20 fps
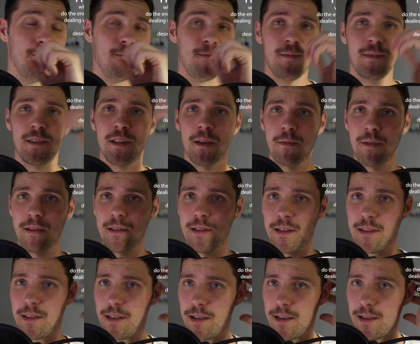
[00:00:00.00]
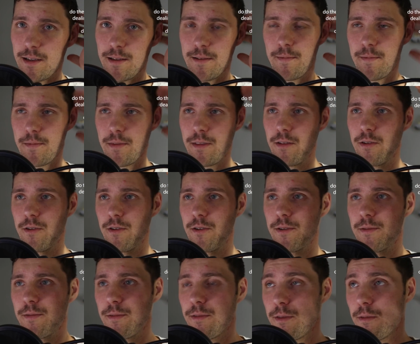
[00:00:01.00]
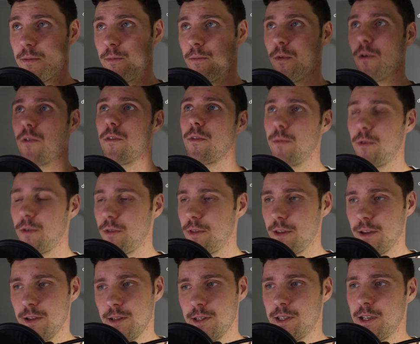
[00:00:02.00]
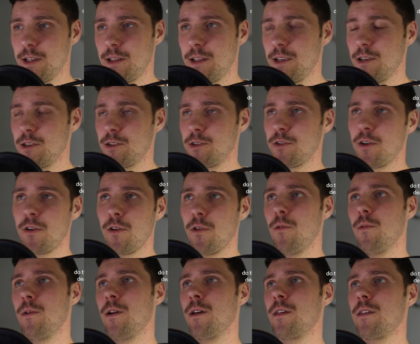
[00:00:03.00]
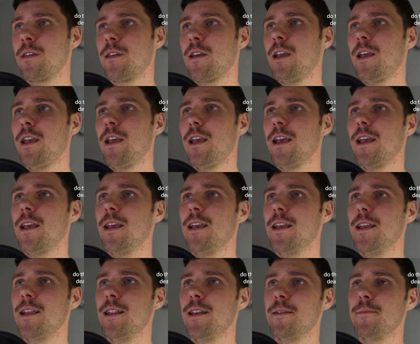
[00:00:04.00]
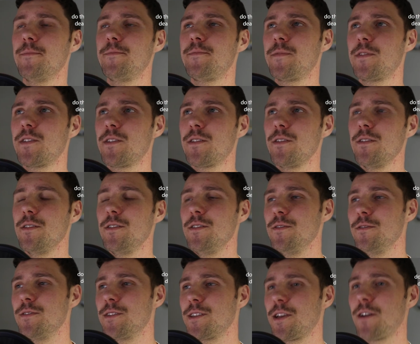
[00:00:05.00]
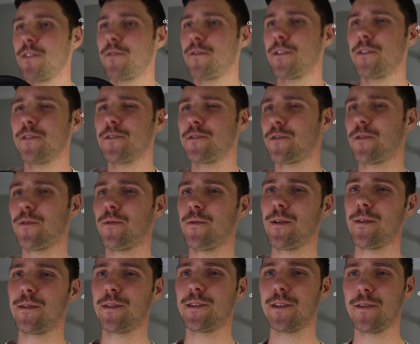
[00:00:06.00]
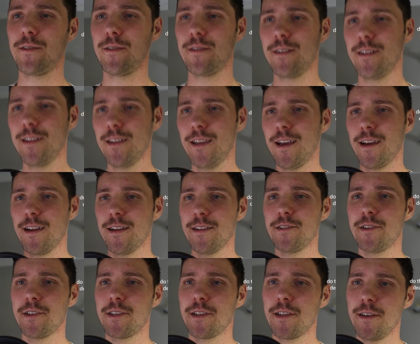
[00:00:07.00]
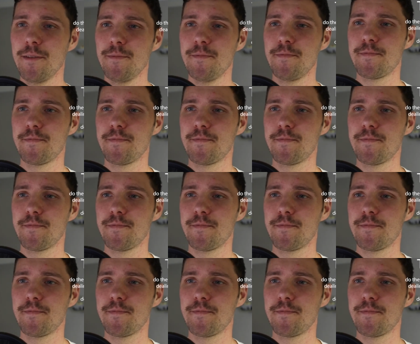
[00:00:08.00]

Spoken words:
something that or multiple things that they struggle with and could use self-control with. So yeah, it's just an